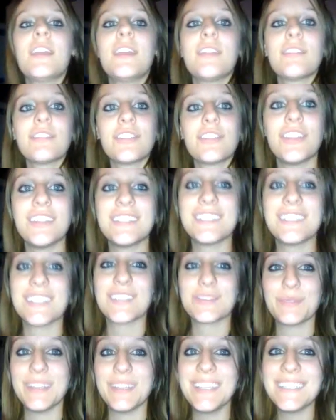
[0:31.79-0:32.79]
36
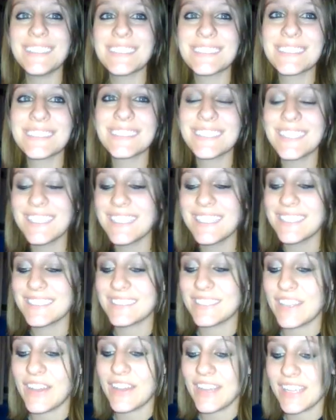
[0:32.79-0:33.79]
weeks, so
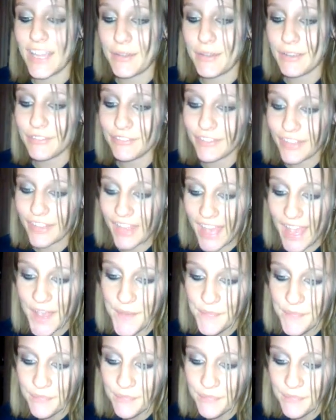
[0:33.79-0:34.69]
I can't wait for that.